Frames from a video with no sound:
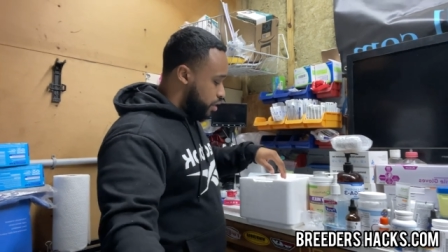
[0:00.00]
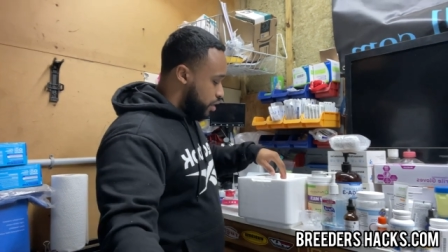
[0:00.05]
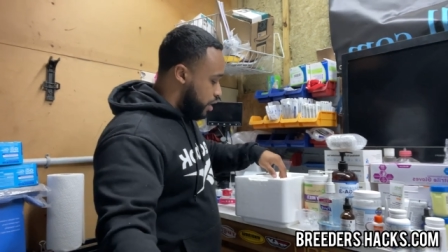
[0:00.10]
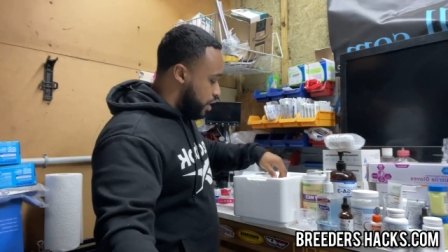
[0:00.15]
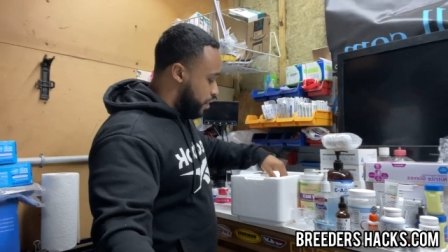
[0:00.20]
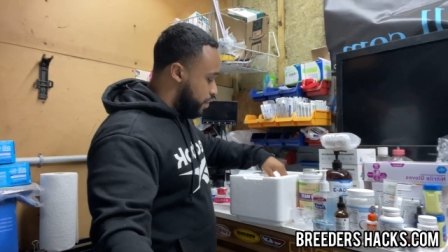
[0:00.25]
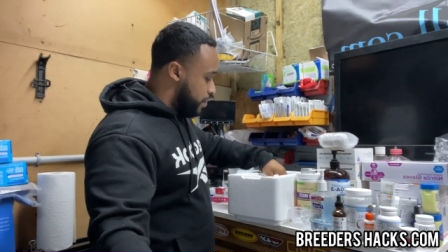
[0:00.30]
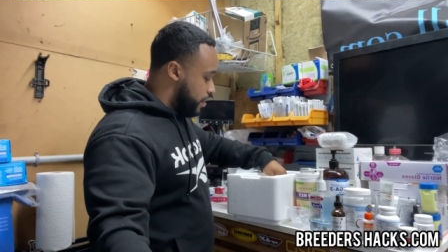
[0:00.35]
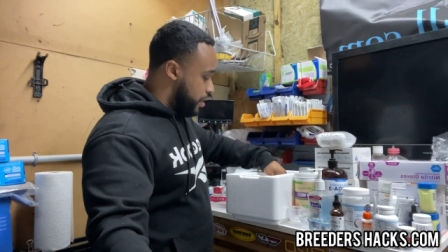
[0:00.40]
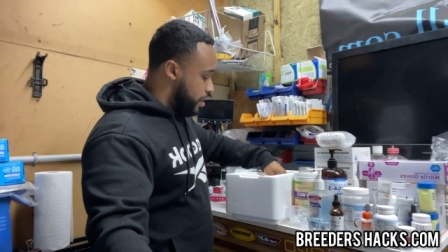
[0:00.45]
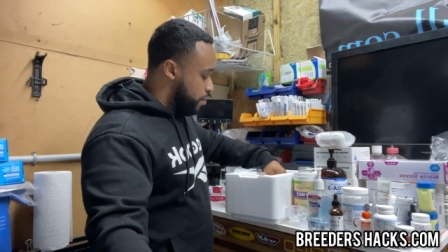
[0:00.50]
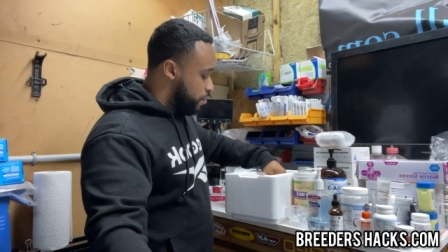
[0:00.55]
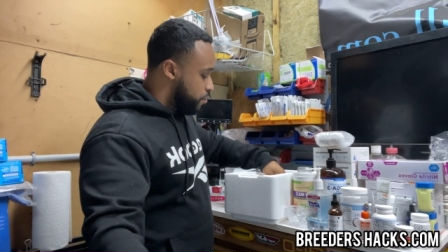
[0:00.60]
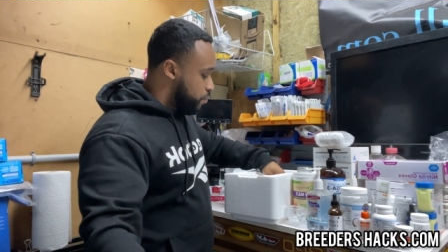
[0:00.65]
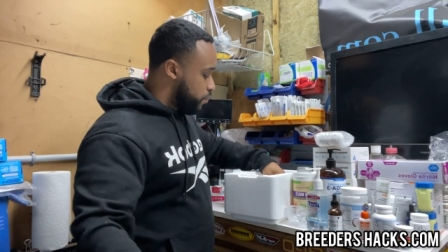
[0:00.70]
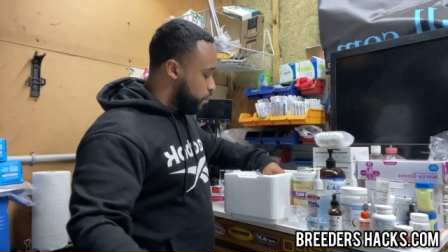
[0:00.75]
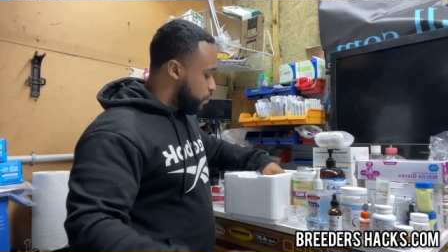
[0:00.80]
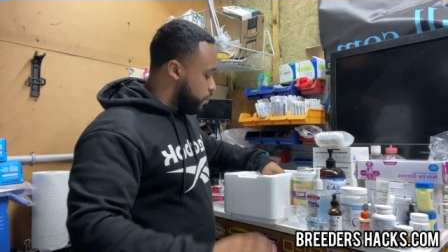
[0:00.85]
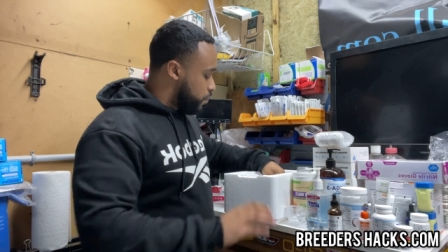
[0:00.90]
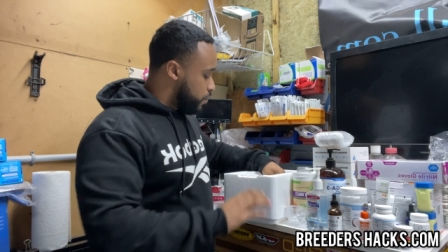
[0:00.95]
And then
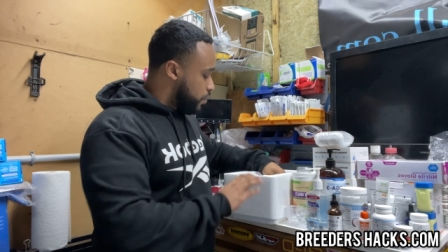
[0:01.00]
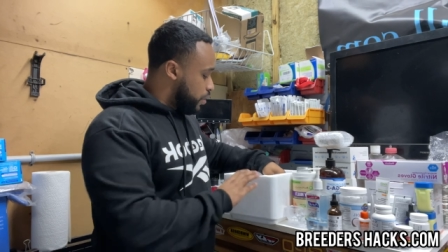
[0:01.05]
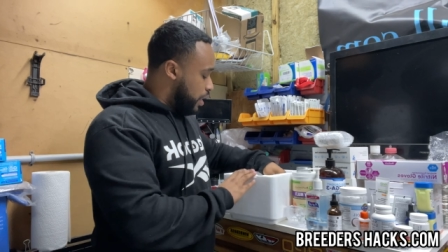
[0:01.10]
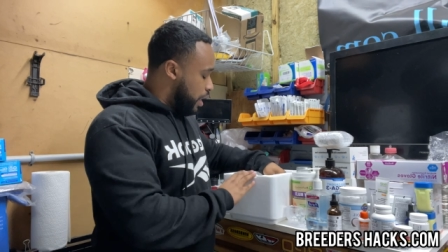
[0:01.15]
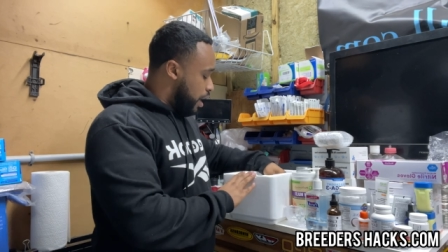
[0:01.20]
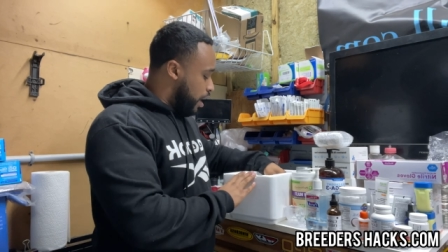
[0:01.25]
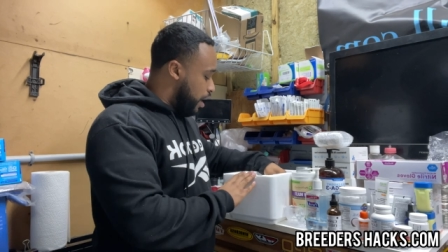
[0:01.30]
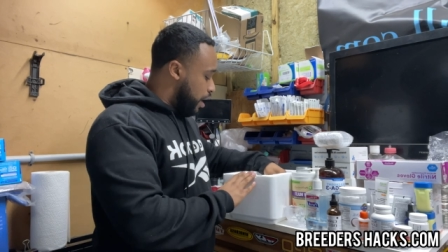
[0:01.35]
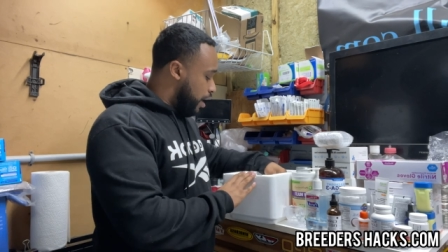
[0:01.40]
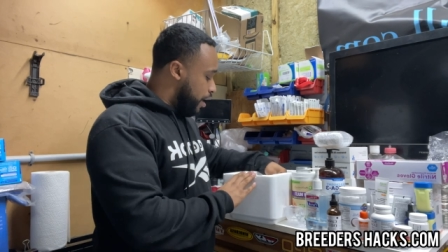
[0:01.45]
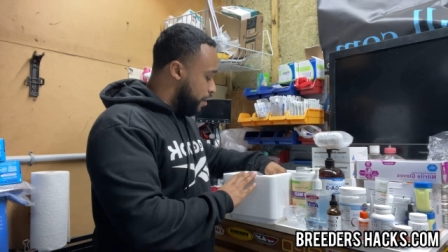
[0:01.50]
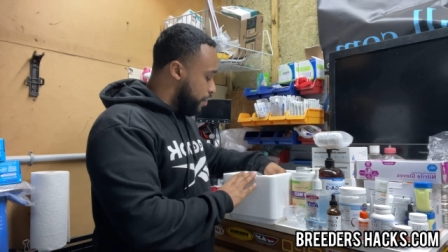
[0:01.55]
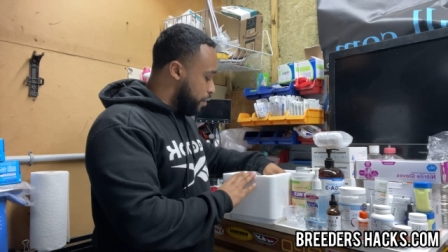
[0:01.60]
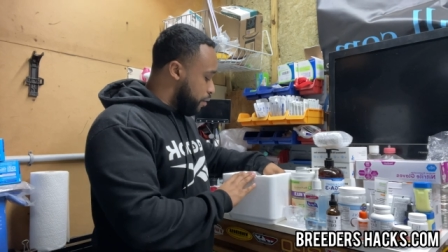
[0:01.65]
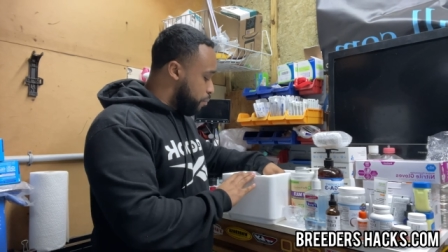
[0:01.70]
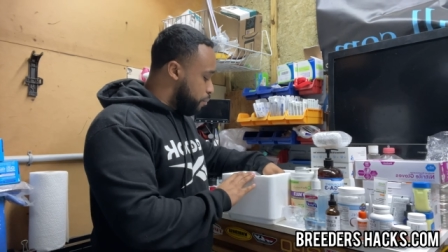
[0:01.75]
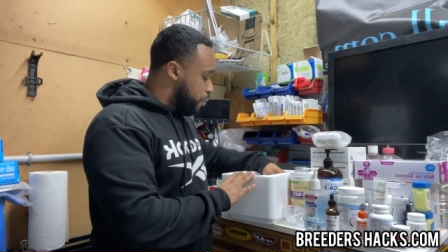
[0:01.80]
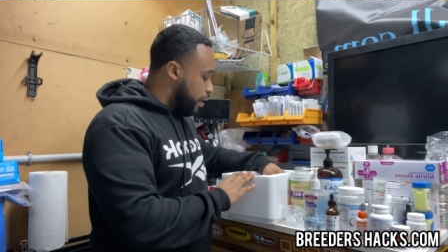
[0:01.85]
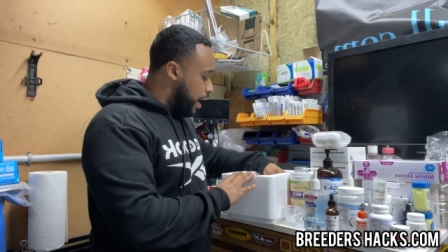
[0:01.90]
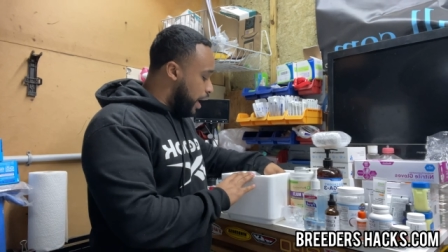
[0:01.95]
on
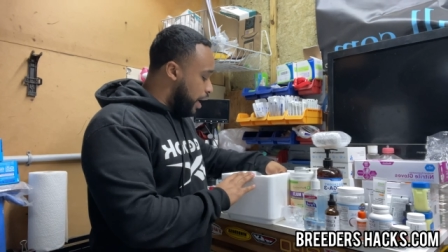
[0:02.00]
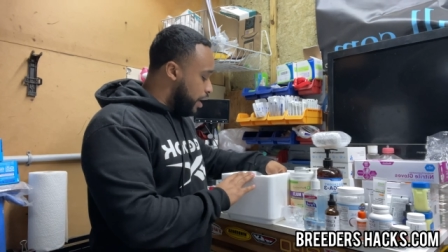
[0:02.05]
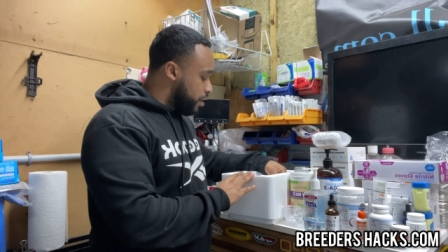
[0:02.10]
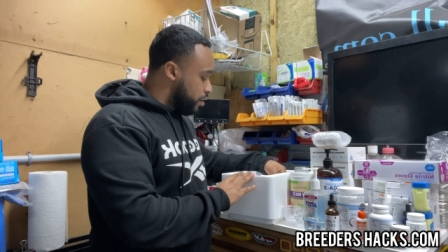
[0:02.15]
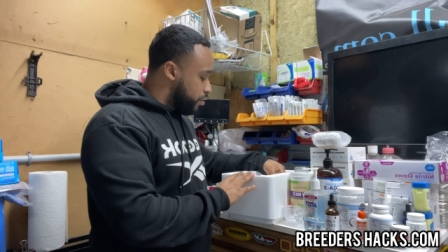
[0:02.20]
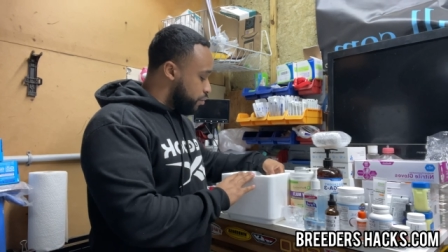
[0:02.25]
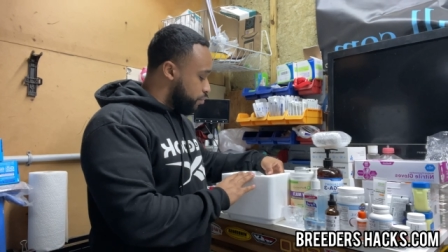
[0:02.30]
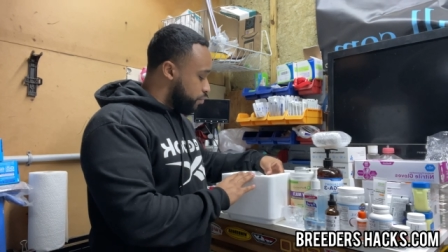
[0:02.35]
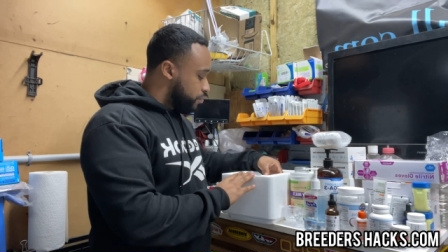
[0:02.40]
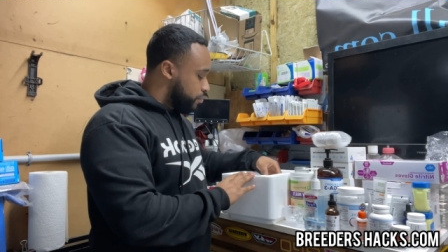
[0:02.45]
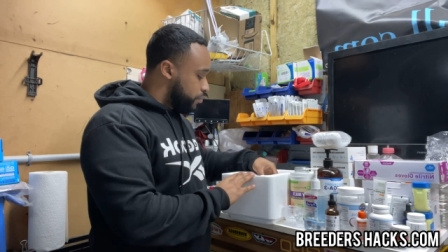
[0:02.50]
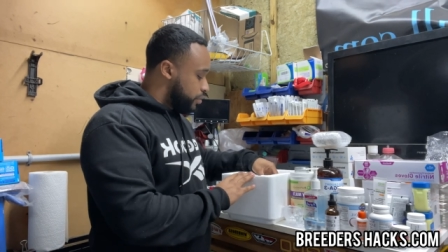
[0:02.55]
the bottom,